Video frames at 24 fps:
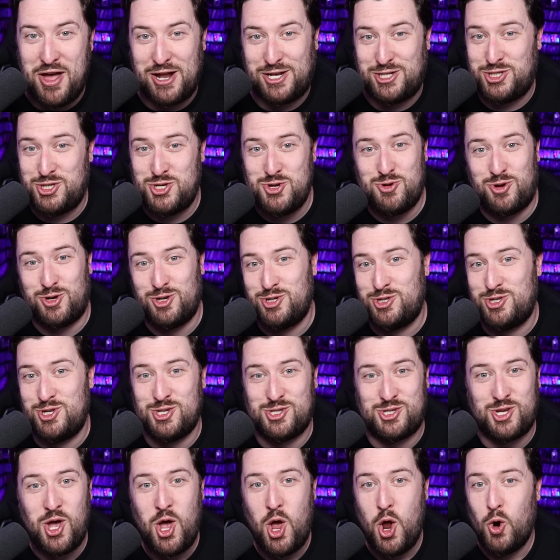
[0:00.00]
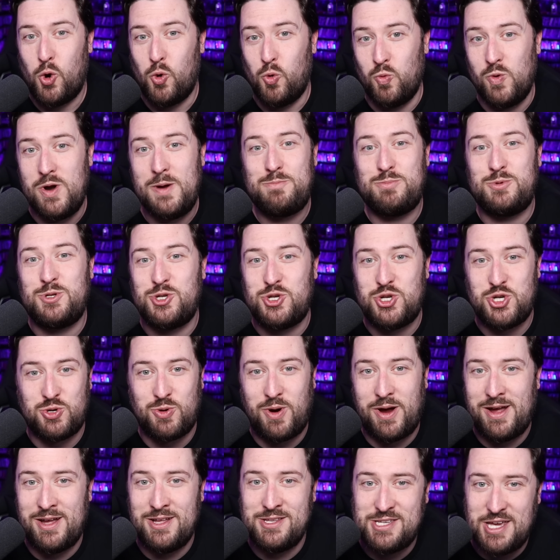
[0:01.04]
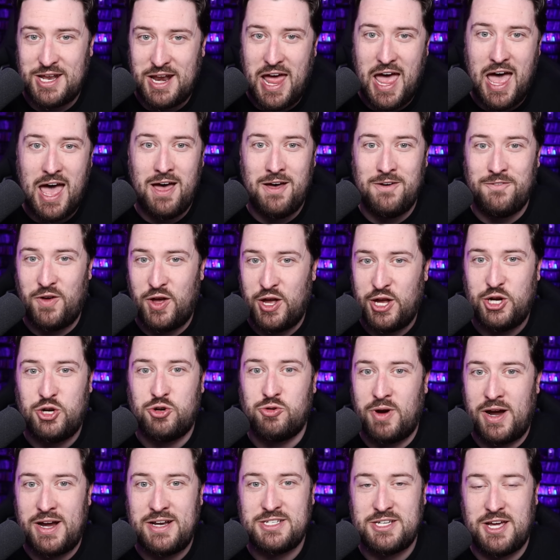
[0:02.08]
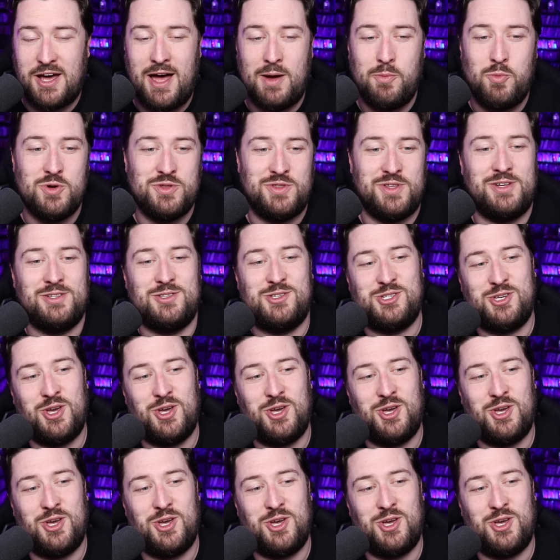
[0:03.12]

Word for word: that you can just rip to shreds and have a great time with it.